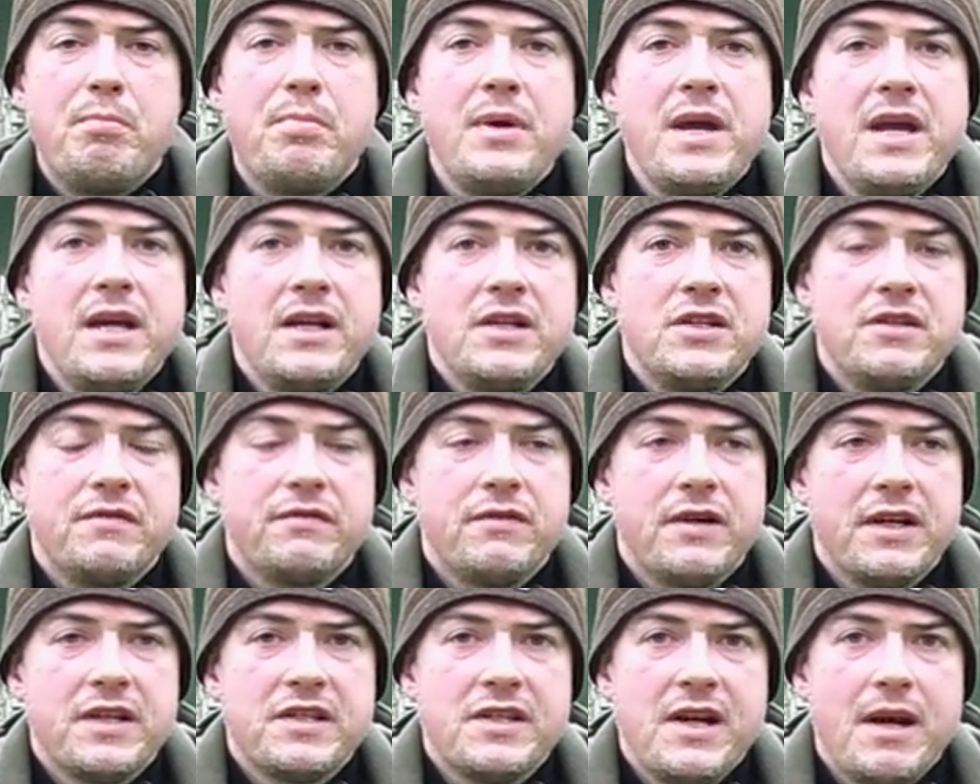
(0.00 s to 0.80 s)
beech,
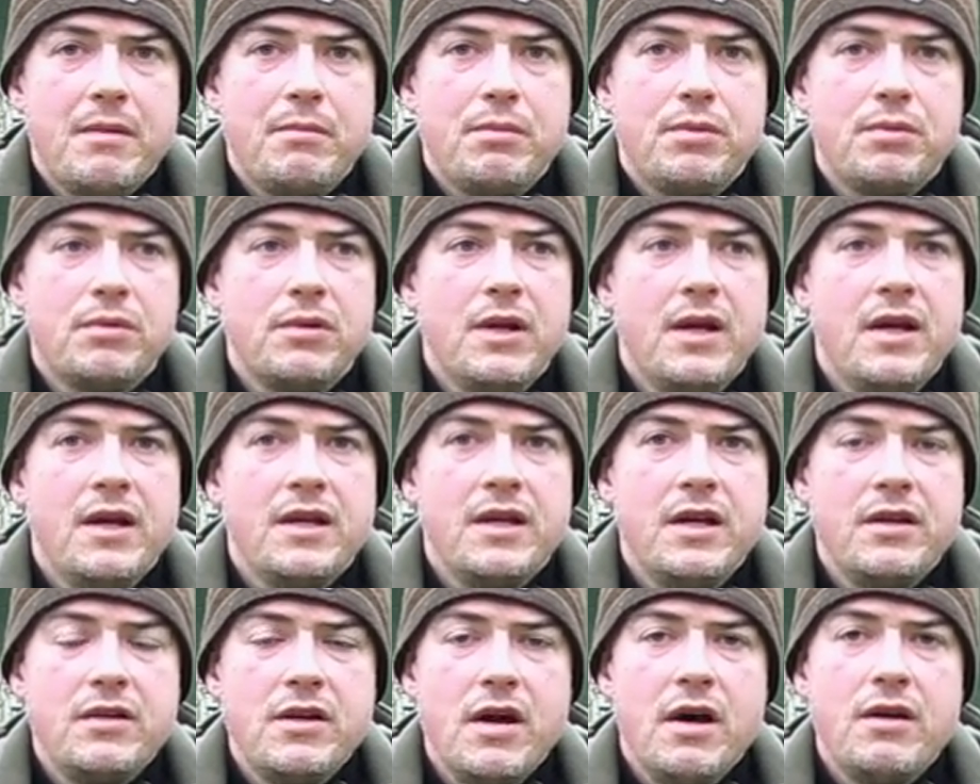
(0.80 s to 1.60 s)
for example.
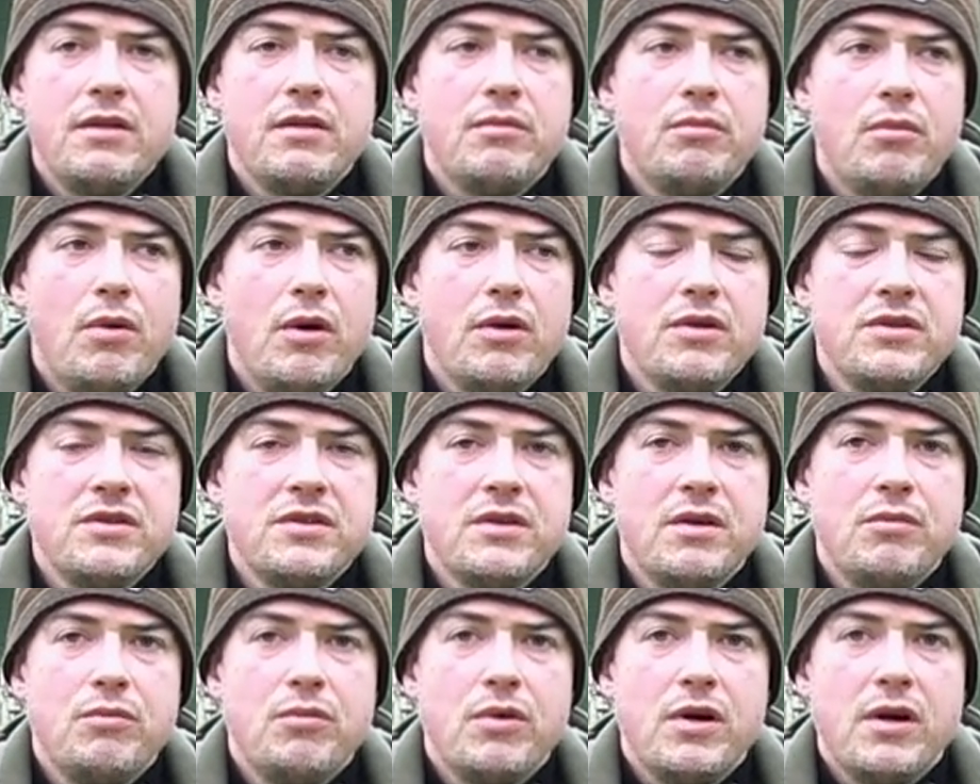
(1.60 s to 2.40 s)
You know the
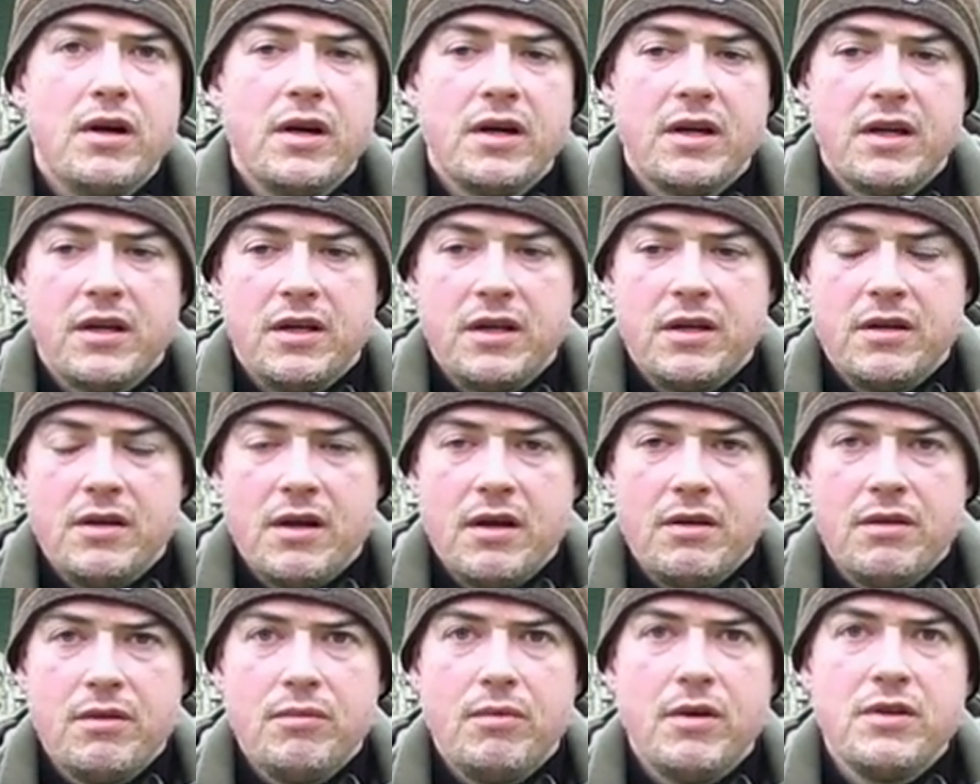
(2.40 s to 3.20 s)
ones that work, you
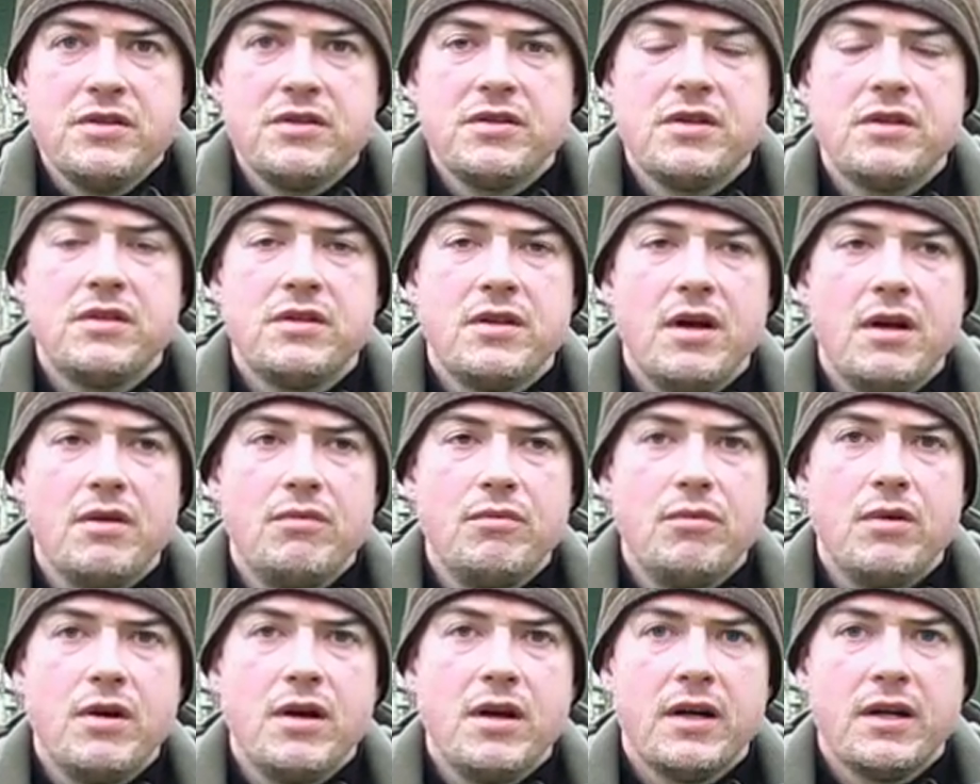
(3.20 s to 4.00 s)
know the ones that
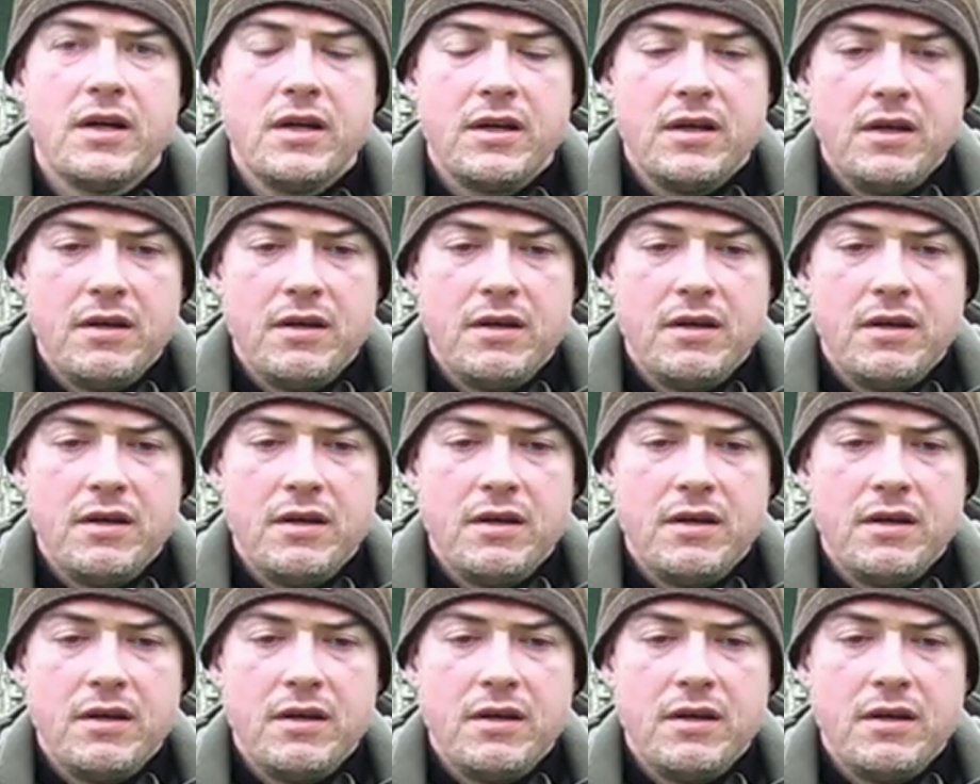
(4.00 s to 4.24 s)
don't work.